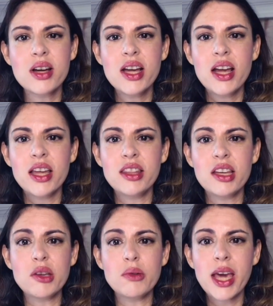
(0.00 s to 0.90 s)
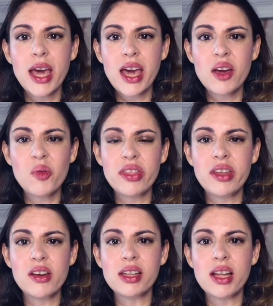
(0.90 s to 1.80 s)
in the UK with
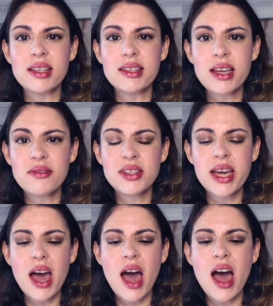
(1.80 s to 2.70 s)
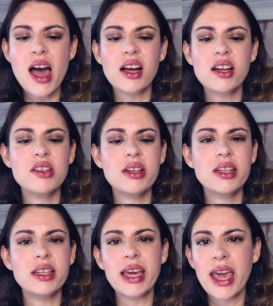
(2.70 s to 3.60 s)
the Online Safety Act,
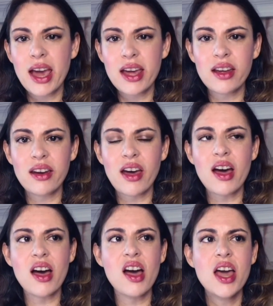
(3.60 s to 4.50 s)
in Canada,